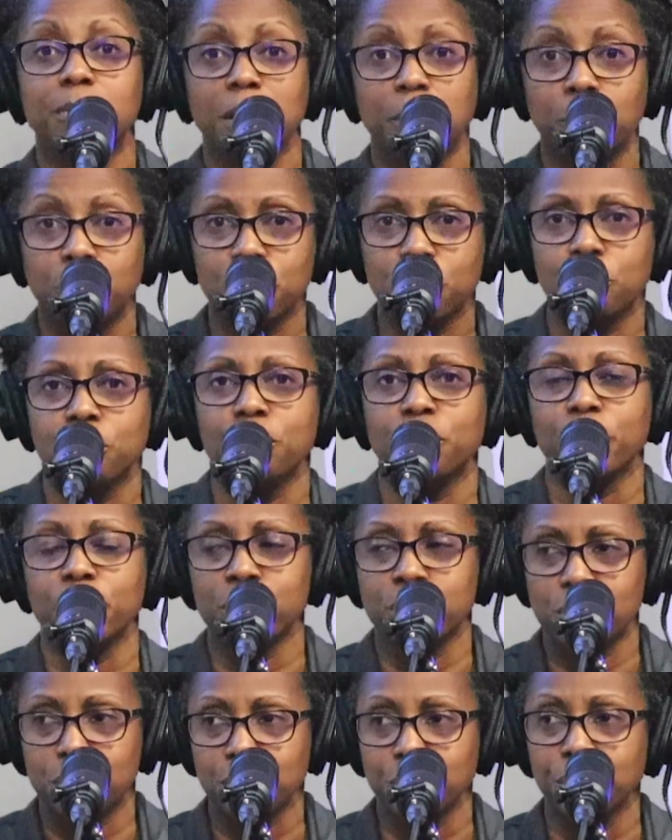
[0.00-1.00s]
be able to
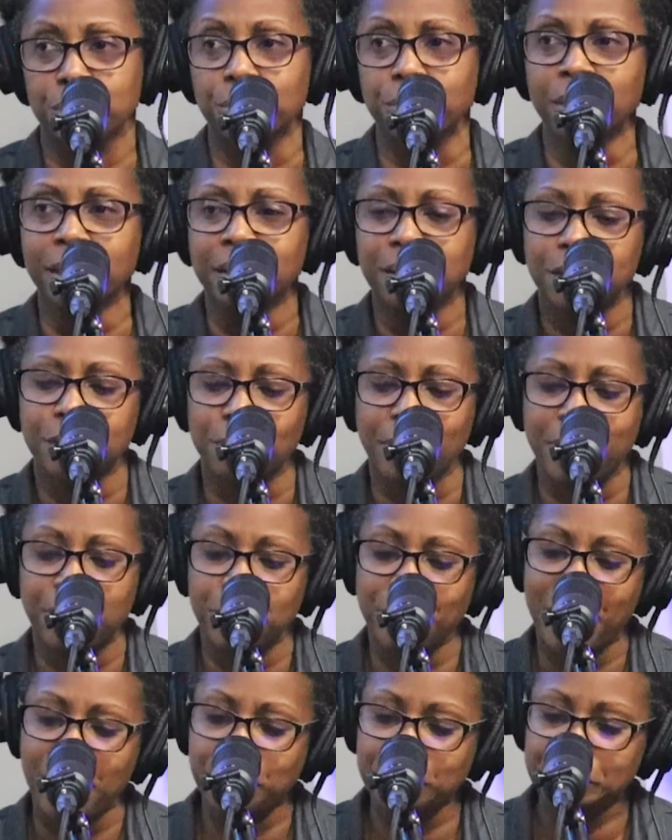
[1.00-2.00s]
traverse through the
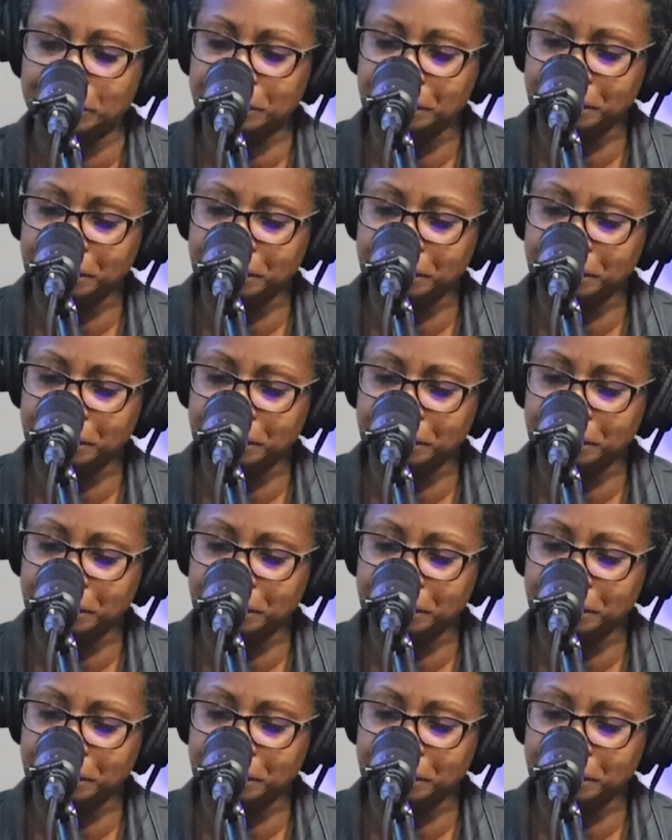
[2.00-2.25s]
roundabout.